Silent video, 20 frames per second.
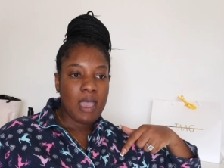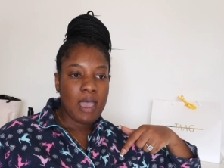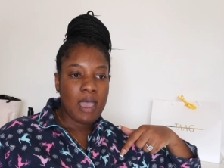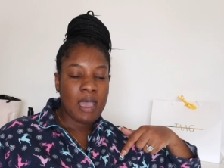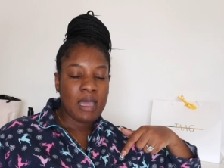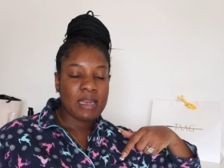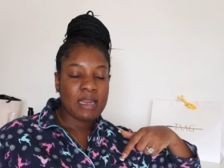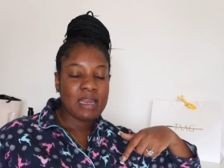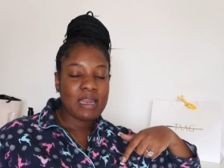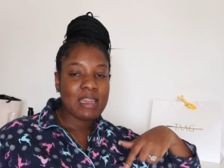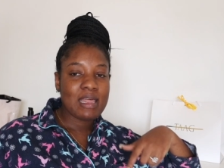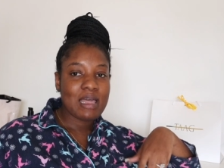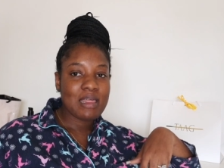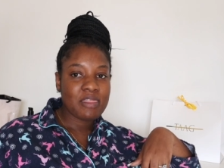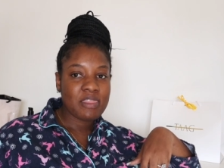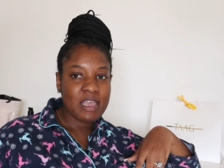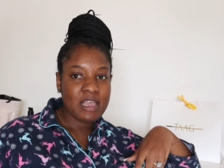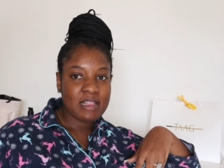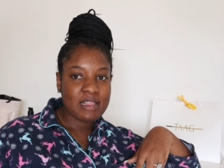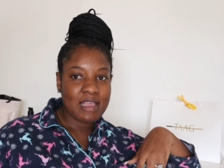And another
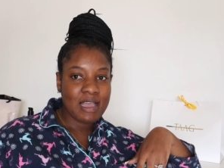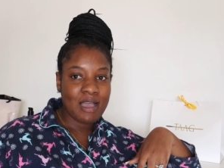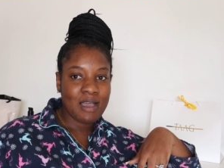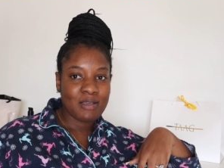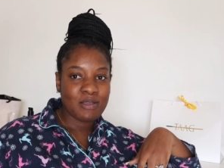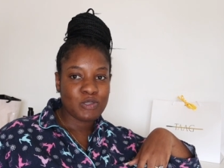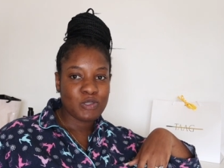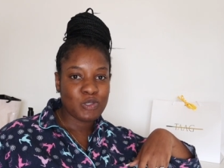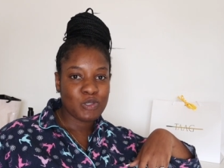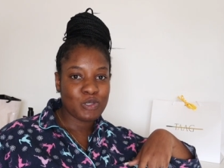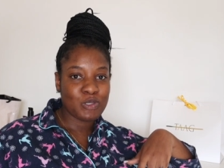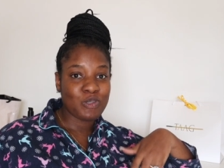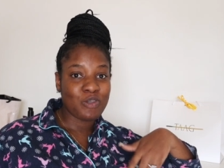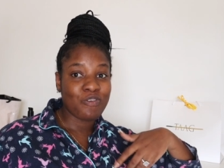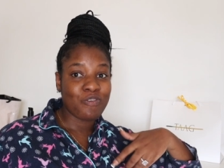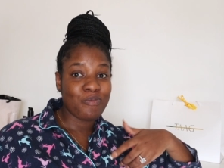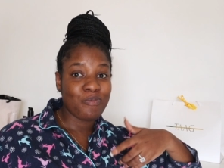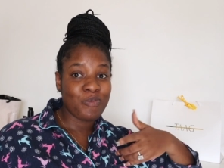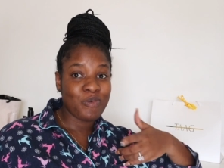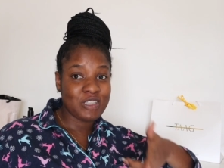thing that sort
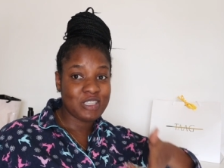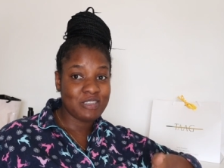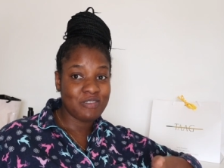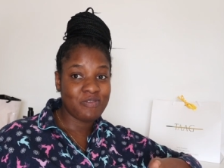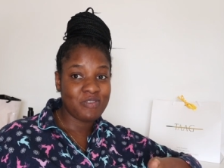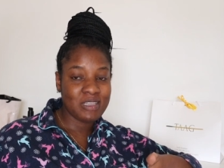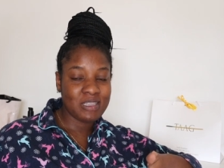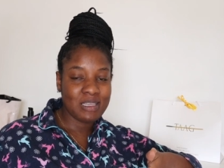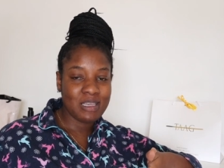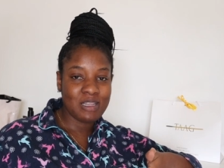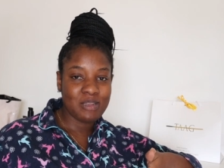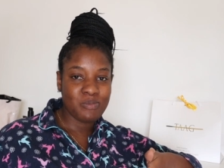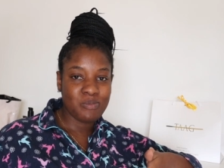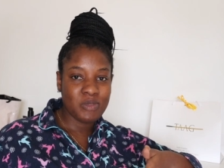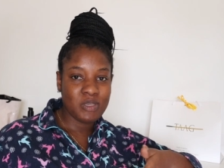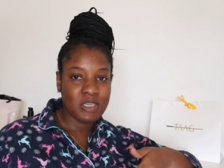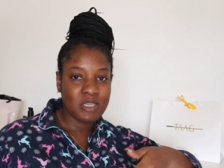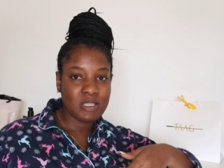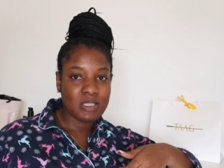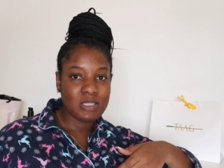of motivated
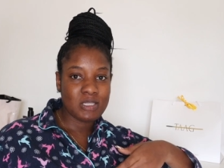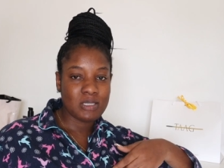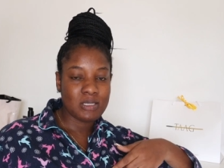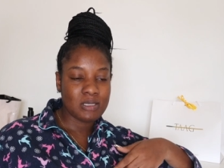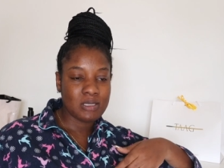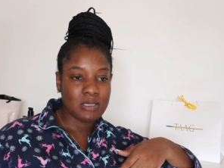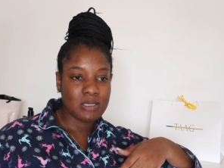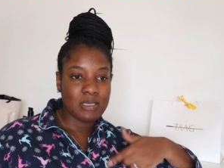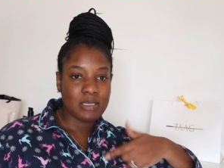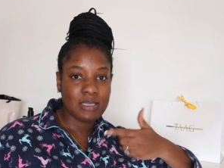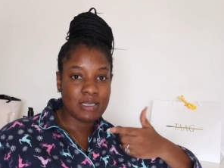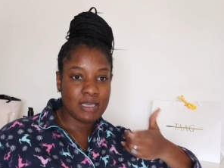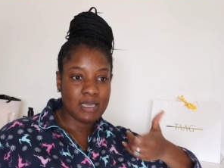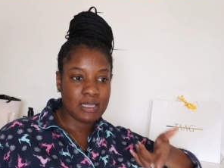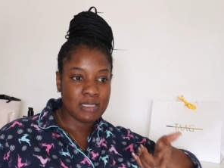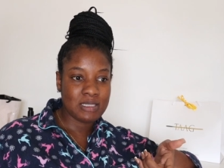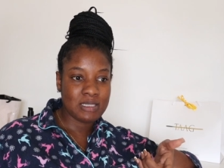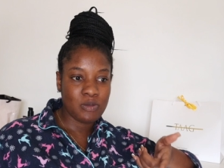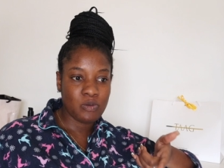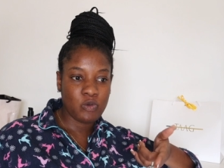me to
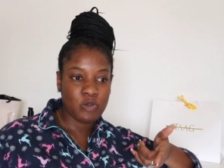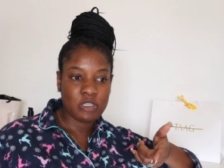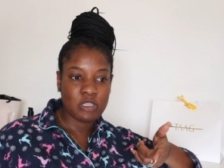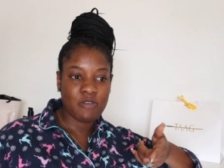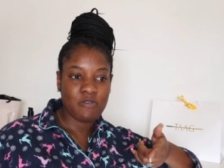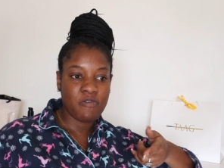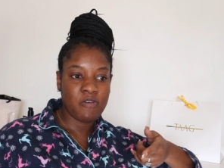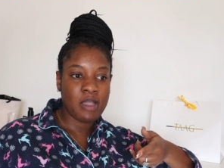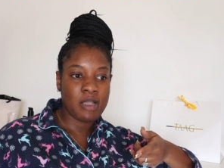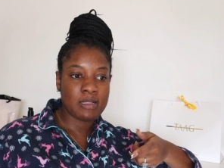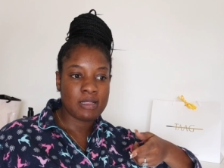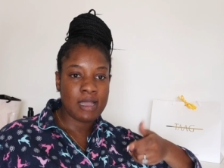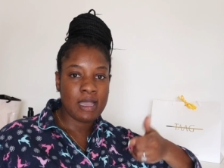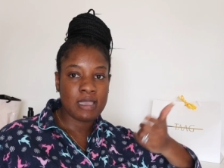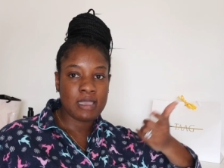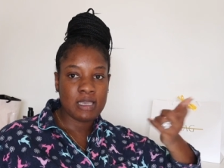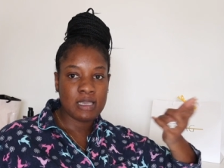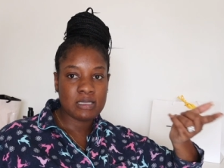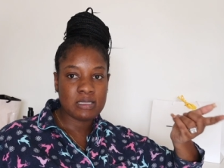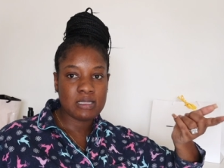get it was the fact
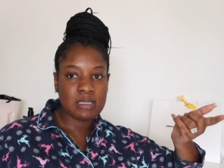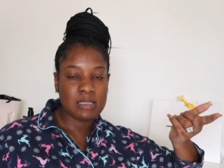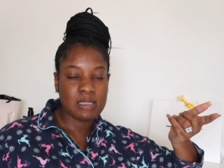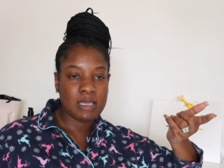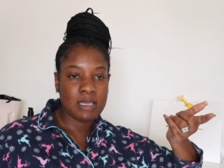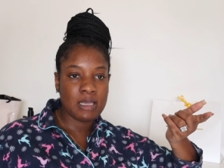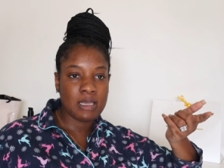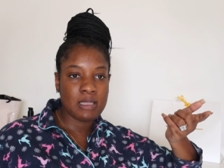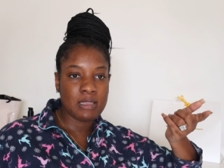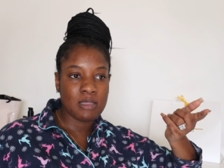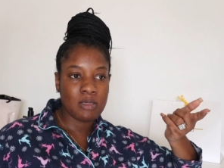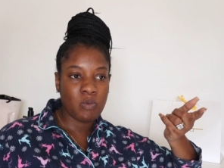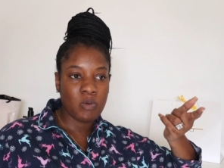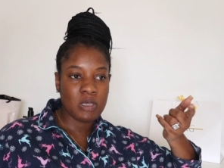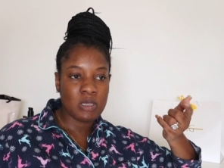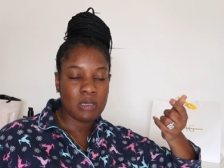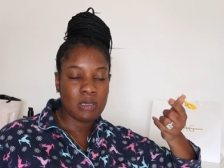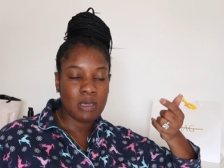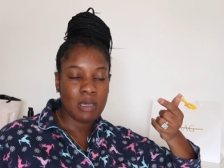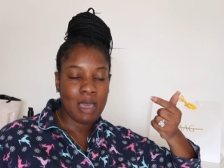that yesterday they
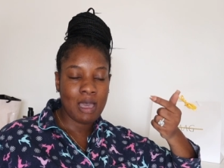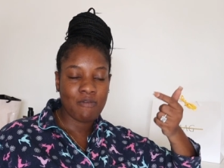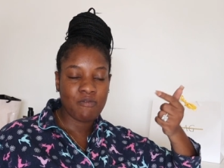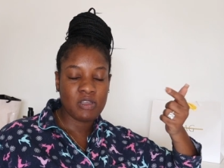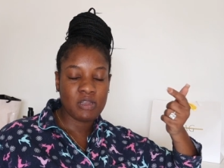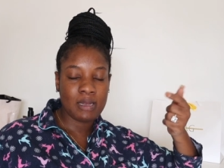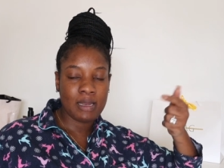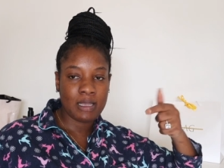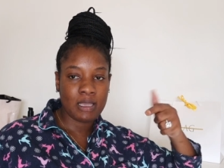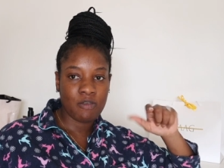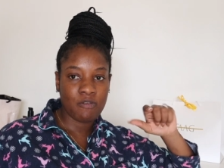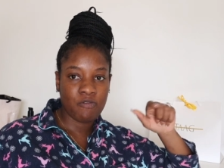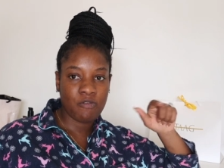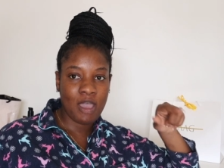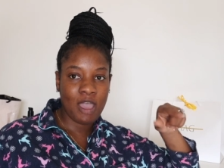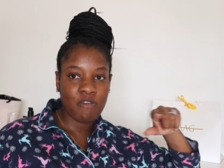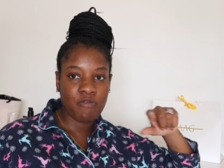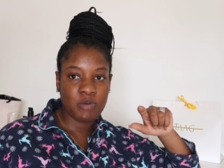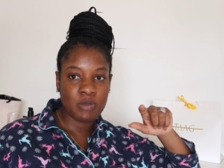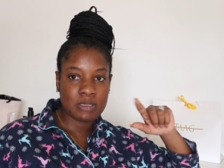were having like a
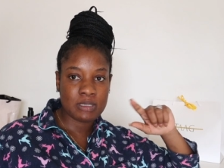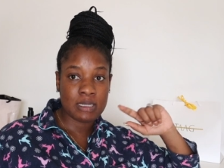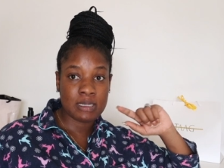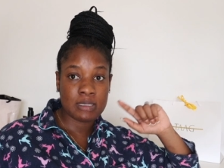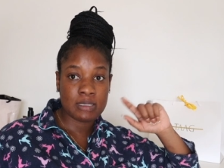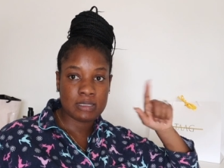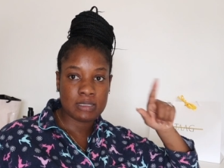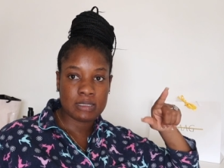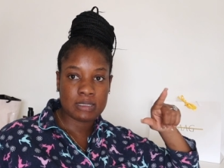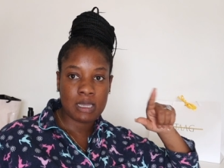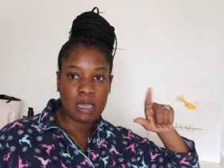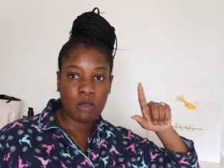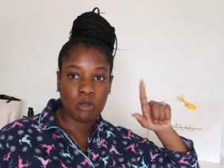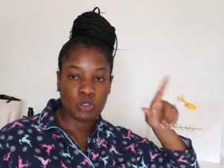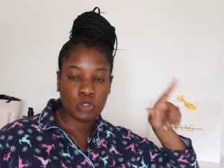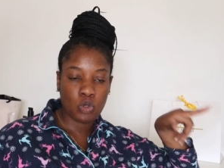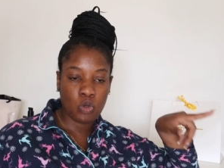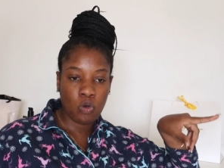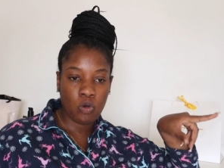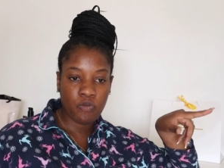5%
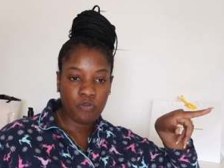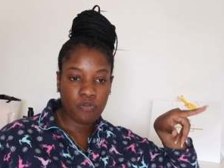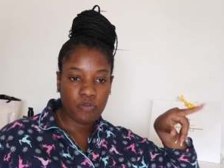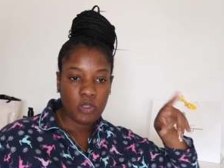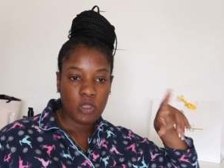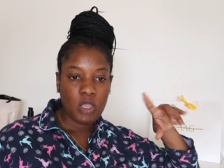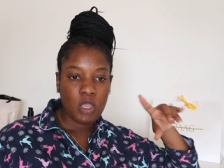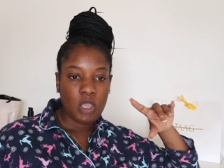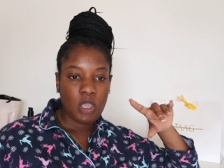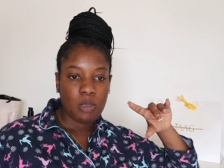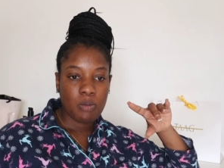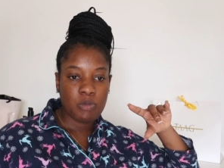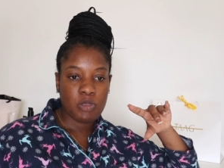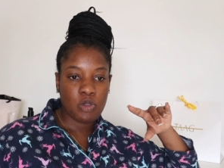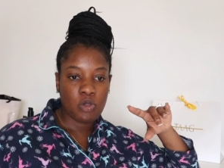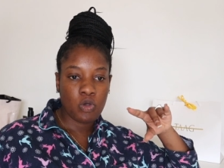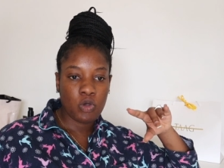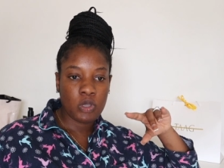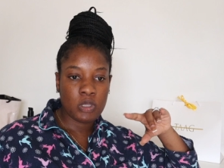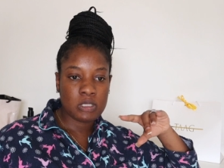discount off,
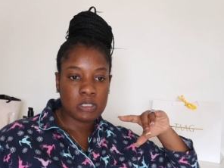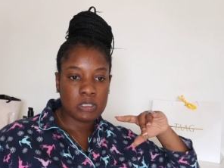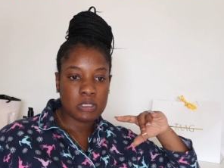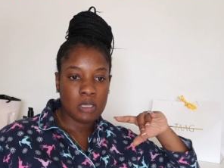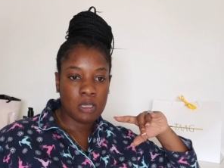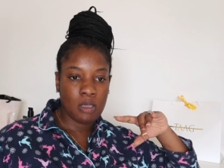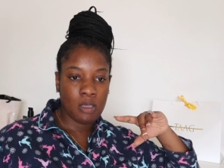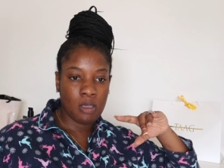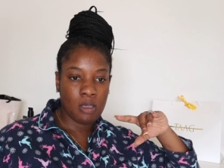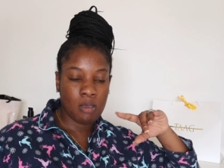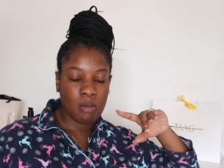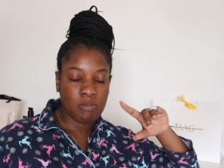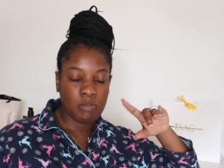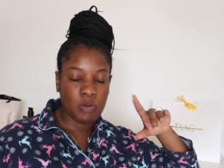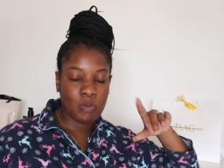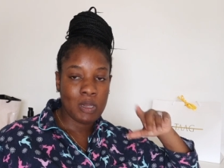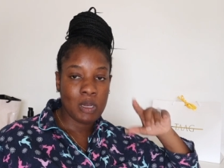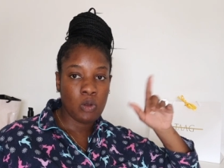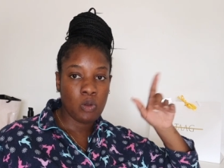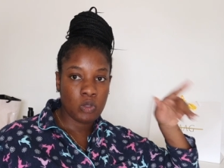because they
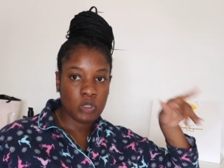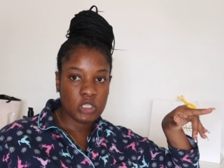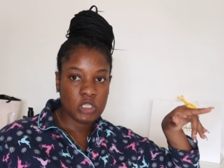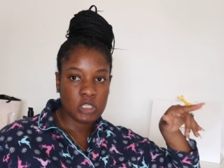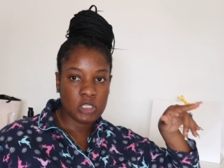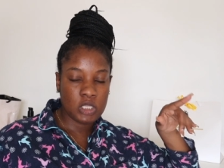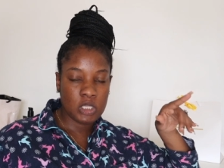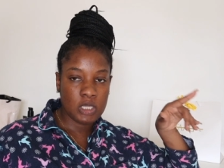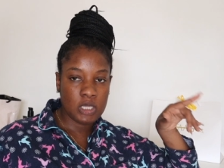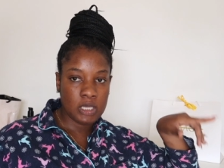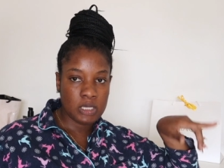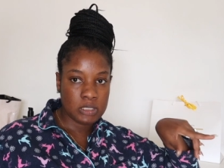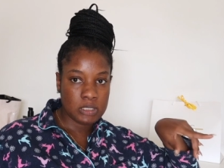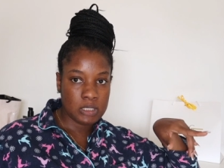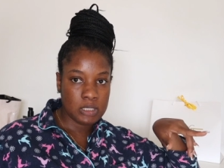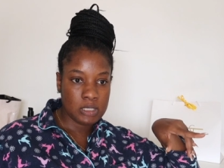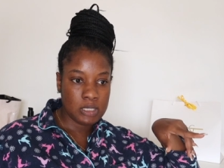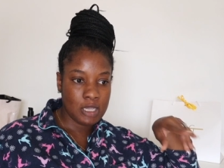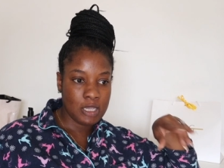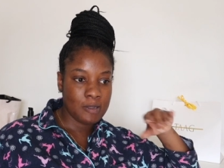were launching it
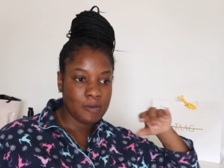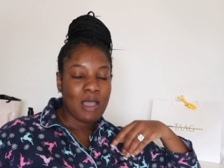yesterday.